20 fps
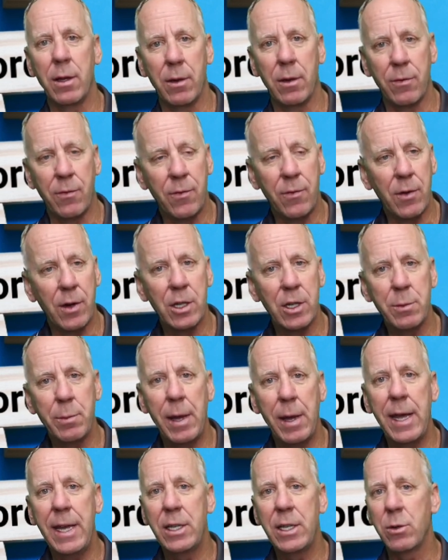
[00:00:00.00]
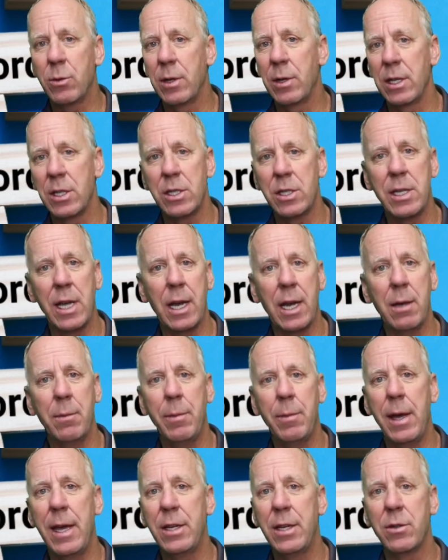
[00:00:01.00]
the first page or the
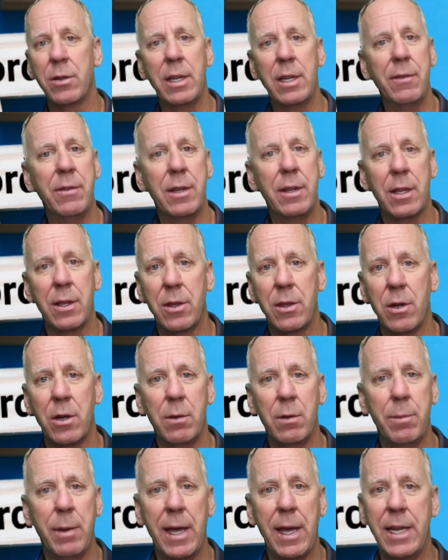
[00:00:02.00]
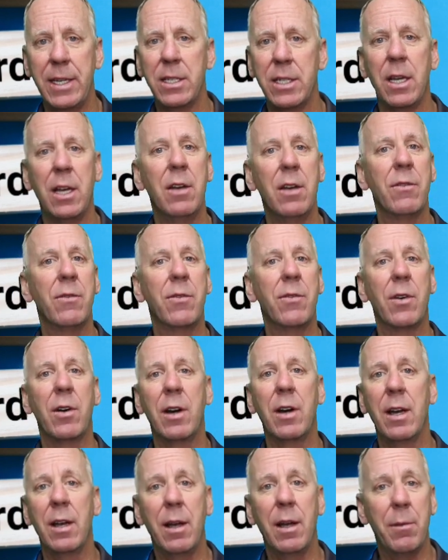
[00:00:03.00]
second page or even the third page
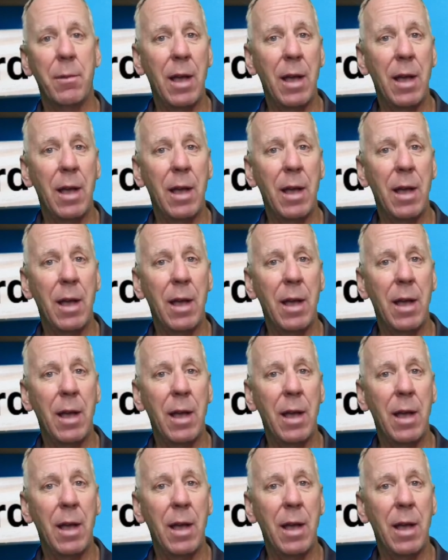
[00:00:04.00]
for